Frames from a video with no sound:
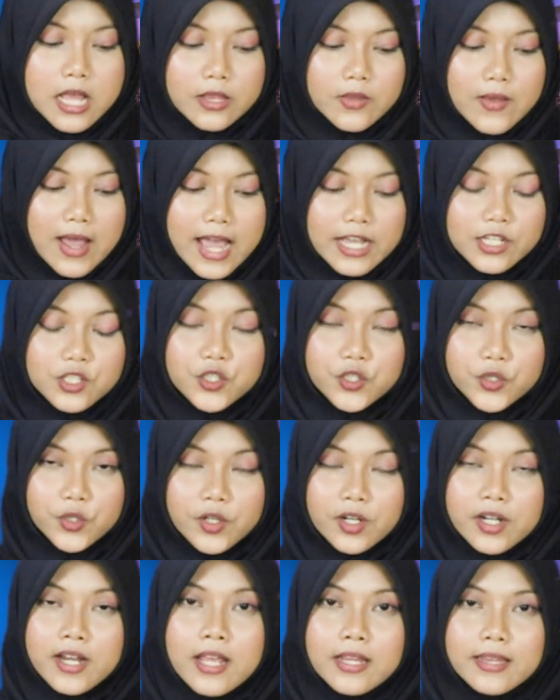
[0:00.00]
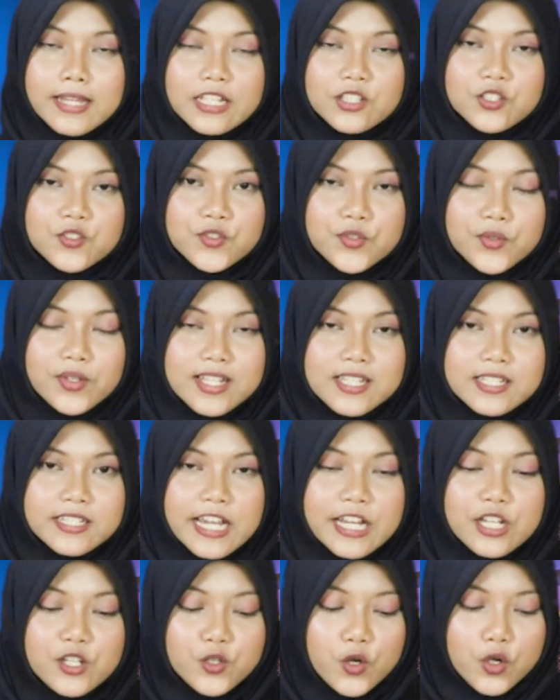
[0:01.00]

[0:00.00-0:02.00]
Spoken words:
To ensure that students can